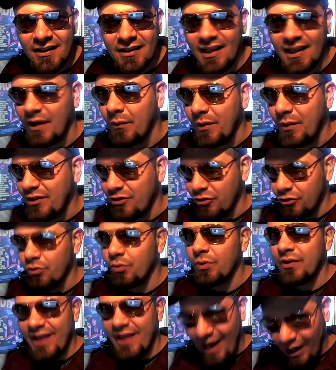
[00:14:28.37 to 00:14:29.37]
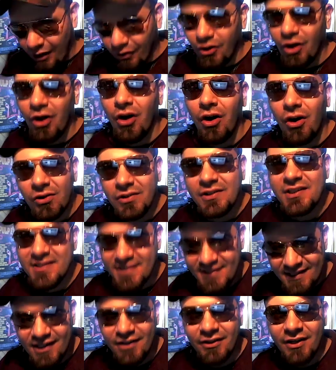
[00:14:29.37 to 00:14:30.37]
like we do with alcohol and
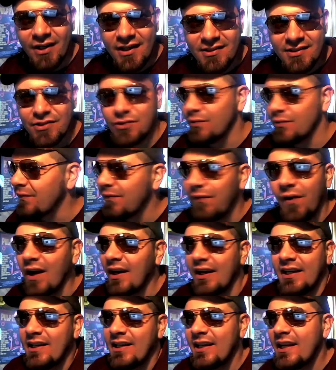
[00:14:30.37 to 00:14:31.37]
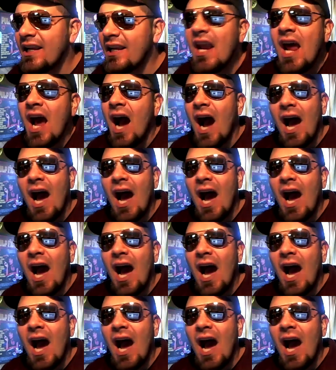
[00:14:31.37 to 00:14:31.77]
cigarettes? You fucking idiot.